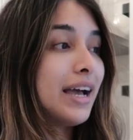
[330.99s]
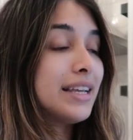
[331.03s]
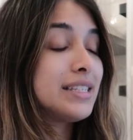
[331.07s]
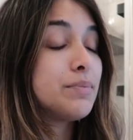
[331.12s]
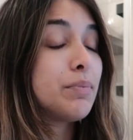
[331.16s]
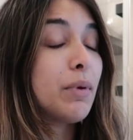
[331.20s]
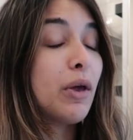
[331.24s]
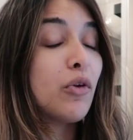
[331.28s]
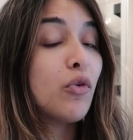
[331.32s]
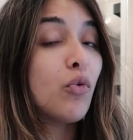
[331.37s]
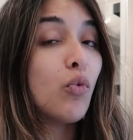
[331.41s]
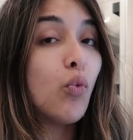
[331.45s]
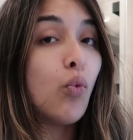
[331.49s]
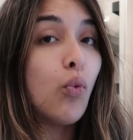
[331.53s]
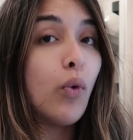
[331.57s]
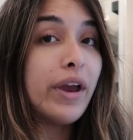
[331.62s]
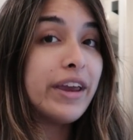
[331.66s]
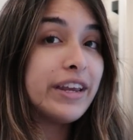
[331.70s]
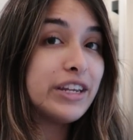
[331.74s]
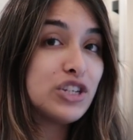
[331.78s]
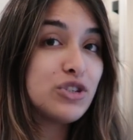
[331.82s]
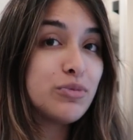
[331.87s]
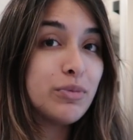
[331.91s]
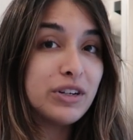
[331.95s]
I spent
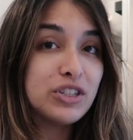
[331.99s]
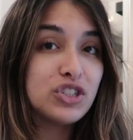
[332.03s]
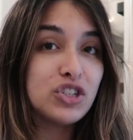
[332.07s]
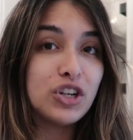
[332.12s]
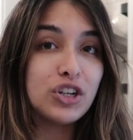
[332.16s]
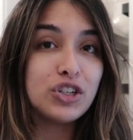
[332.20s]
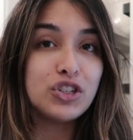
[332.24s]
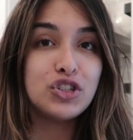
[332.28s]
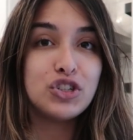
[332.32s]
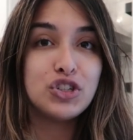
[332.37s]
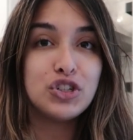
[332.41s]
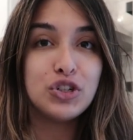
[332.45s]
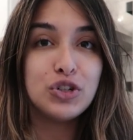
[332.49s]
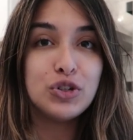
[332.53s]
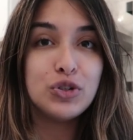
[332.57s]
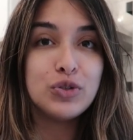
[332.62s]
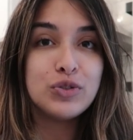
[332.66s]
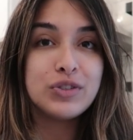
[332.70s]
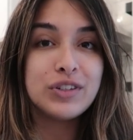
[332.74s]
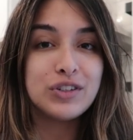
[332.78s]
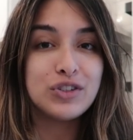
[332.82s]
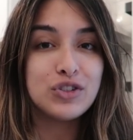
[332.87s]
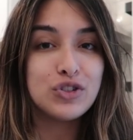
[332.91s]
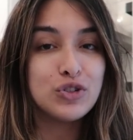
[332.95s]
way too much on
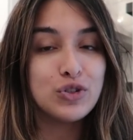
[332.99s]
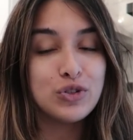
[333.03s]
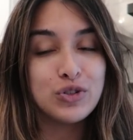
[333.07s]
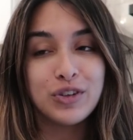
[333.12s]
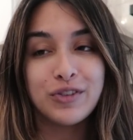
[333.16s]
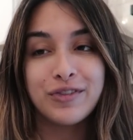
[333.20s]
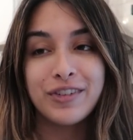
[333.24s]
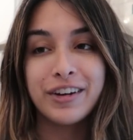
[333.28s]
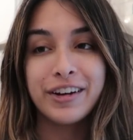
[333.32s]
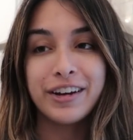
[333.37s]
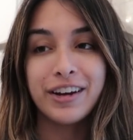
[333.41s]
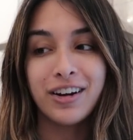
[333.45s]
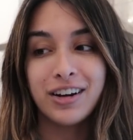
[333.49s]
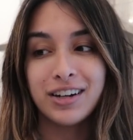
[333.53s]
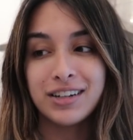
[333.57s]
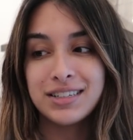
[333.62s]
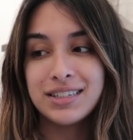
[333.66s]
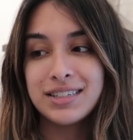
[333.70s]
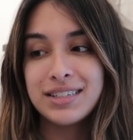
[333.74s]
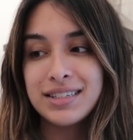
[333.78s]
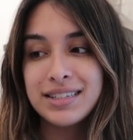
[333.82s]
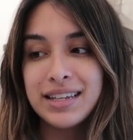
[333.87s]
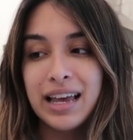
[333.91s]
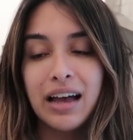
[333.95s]
shoes and shoes are very hard
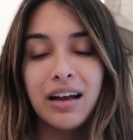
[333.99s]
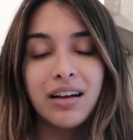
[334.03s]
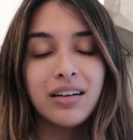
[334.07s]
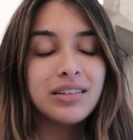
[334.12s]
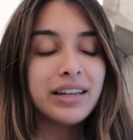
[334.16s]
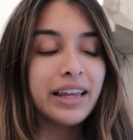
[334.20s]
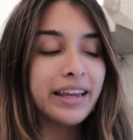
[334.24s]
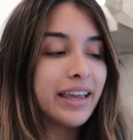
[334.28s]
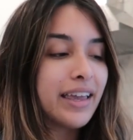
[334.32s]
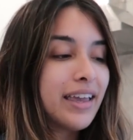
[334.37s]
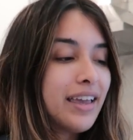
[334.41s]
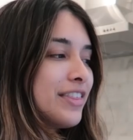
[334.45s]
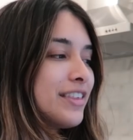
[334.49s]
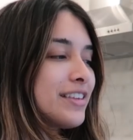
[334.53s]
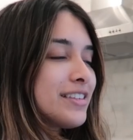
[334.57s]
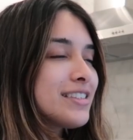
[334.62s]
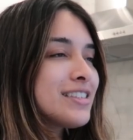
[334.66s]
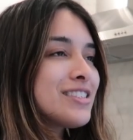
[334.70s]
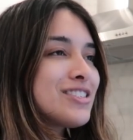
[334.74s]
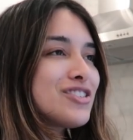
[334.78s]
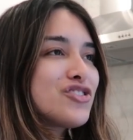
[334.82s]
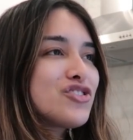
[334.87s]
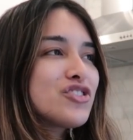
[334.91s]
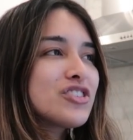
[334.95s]
to sell. Like, this
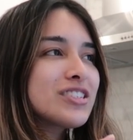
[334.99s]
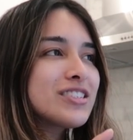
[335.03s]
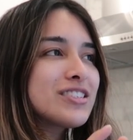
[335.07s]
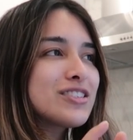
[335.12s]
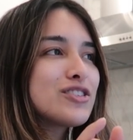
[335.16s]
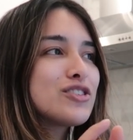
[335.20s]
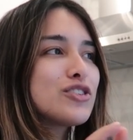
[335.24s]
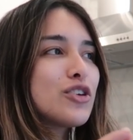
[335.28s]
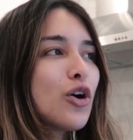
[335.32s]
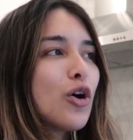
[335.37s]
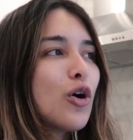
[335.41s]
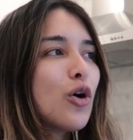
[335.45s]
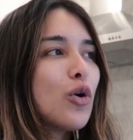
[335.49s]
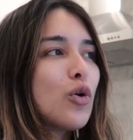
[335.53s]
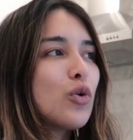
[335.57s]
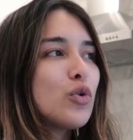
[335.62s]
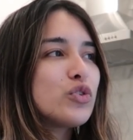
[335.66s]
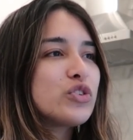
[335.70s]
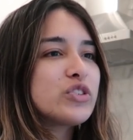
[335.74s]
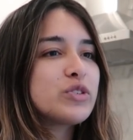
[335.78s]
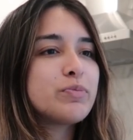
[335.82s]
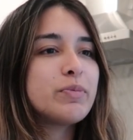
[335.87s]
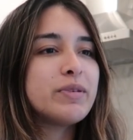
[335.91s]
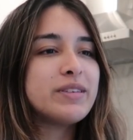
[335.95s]
is just
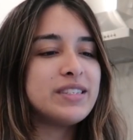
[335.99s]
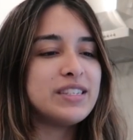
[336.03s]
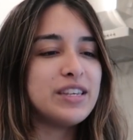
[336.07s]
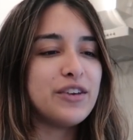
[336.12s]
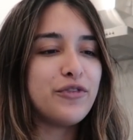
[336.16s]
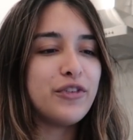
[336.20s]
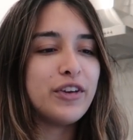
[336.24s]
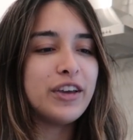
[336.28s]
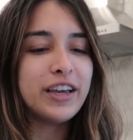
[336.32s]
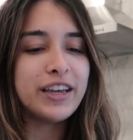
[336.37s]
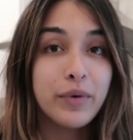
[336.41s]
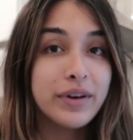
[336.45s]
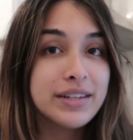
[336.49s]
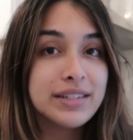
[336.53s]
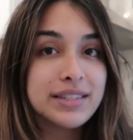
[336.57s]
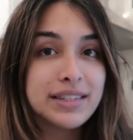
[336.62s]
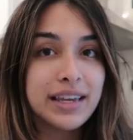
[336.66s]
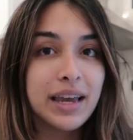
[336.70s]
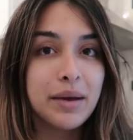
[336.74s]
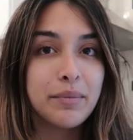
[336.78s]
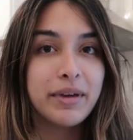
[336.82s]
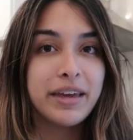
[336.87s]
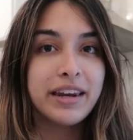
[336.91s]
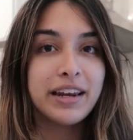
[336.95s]
so specific.
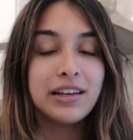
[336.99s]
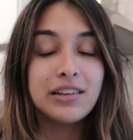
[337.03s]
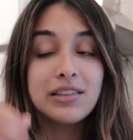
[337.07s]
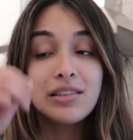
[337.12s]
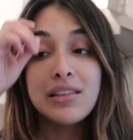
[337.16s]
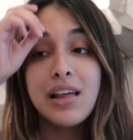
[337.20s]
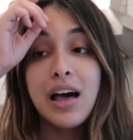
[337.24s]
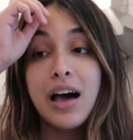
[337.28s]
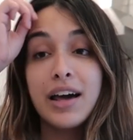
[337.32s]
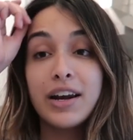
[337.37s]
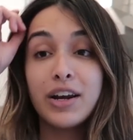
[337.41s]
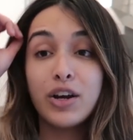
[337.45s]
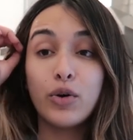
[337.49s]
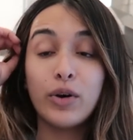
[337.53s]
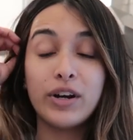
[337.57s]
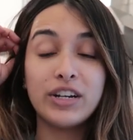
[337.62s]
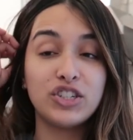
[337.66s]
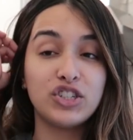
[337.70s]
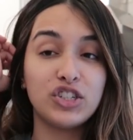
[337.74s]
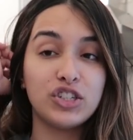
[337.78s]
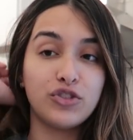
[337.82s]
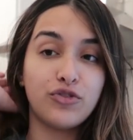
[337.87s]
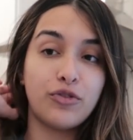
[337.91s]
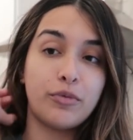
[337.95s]
Recently, I'm getting a lot of
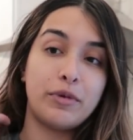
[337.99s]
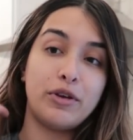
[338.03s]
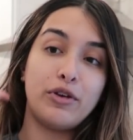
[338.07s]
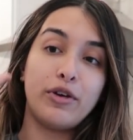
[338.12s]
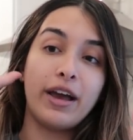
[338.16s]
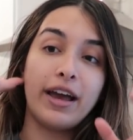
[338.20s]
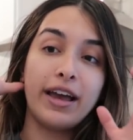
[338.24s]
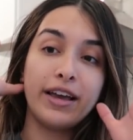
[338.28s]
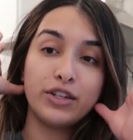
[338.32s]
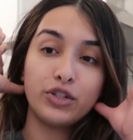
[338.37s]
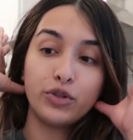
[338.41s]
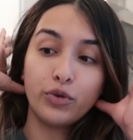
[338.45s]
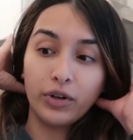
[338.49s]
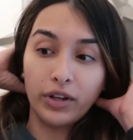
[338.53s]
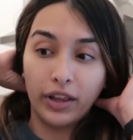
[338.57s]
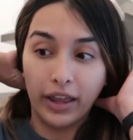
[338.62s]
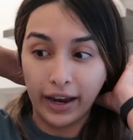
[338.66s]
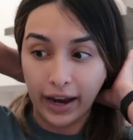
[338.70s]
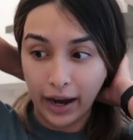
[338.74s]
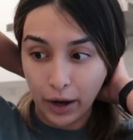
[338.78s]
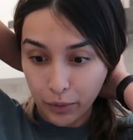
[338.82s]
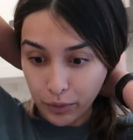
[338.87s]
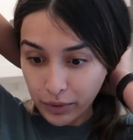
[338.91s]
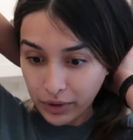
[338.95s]
questions from you guys who are
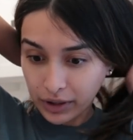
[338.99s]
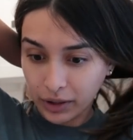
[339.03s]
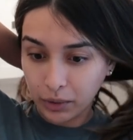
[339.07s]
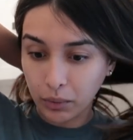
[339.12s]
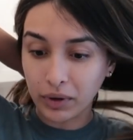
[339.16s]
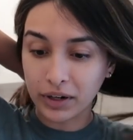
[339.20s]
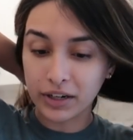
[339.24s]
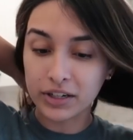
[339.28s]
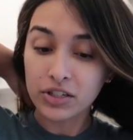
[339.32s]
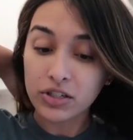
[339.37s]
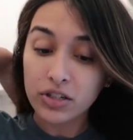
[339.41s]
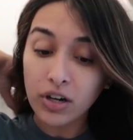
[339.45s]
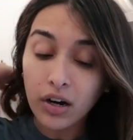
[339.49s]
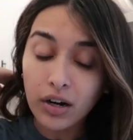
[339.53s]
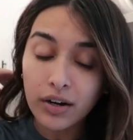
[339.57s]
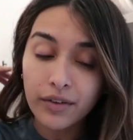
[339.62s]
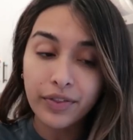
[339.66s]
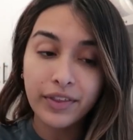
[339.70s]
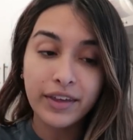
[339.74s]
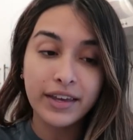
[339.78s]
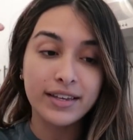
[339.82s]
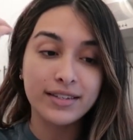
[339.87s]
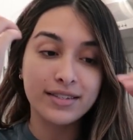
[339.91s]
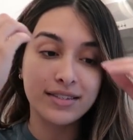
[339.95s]
like, I really want to
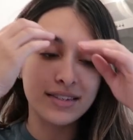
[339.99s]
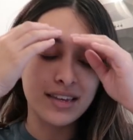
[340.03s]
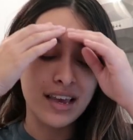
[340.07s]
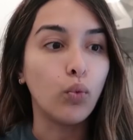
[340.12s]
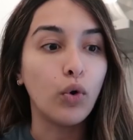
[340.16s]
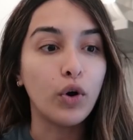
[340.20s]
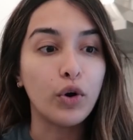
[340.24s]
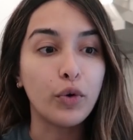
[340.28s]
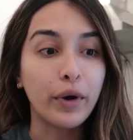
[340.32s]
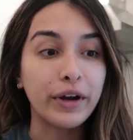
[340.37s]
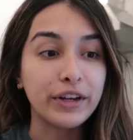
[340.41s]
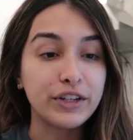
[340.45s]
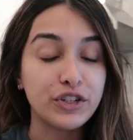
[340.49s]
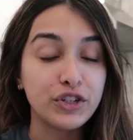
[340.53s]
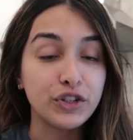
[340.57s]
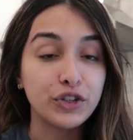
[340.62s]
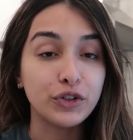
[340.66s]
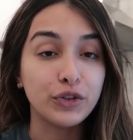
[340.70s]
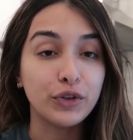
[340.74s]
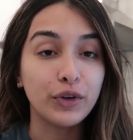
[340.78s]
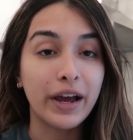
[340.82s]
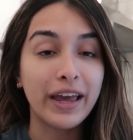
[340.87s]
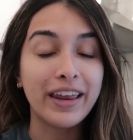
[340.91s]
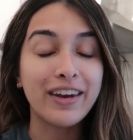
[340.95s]
start this. What do I
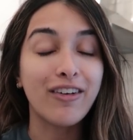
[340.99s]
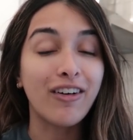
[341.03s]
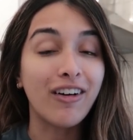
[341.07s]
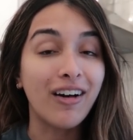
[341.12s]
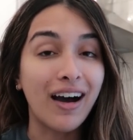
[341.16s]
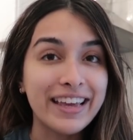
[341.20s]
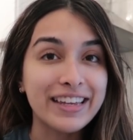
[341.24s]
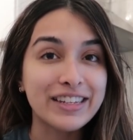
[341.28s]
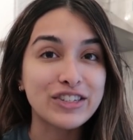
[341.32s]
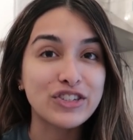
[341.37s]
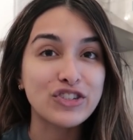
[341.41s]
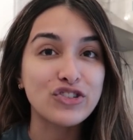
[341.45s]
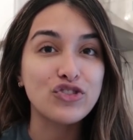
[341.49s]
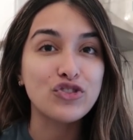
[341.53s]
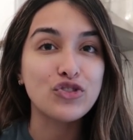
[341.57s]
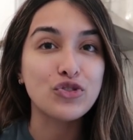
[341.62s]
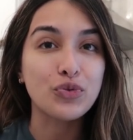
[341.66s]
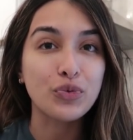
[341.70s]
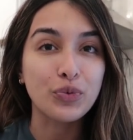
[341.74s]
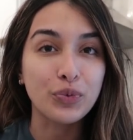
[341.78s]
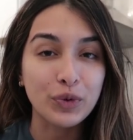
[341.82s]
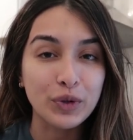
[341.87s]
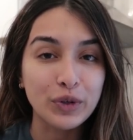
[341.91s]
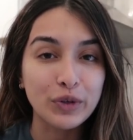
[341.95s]
do? And it's
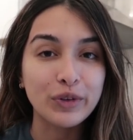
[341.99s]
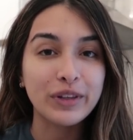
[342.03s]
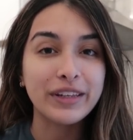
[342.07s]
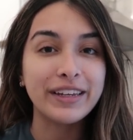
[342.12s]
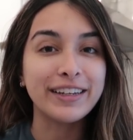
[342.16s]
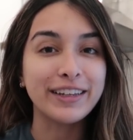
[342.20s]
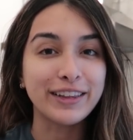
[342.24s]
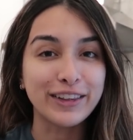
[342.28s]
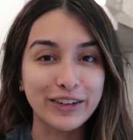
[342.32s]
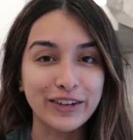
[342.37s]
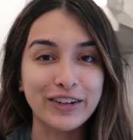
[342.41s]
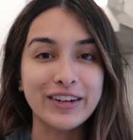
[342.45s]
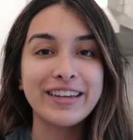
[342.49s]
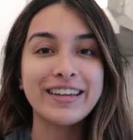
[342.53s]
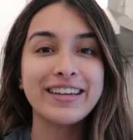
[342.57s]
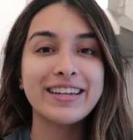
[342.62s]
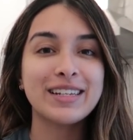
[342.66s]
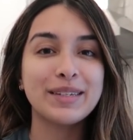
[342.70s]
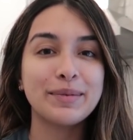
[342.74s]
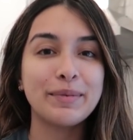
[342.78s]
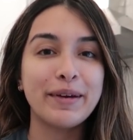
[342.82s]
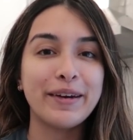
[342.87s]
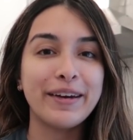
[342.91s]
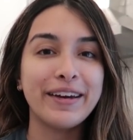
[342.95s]
truly a learning
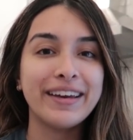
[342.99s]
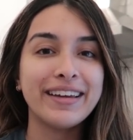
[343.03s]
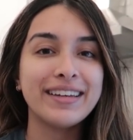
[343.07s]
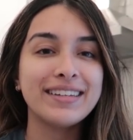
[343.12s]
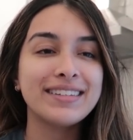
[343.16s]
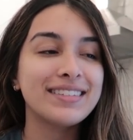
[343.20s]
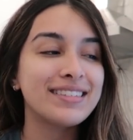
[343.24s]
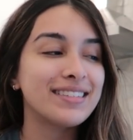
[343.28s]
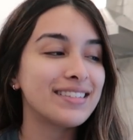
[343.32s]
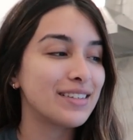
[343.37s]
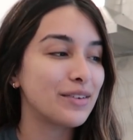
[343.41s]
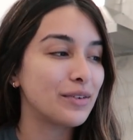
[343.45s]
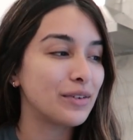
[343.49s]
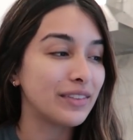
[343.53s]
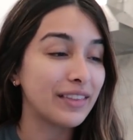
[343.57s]
experience.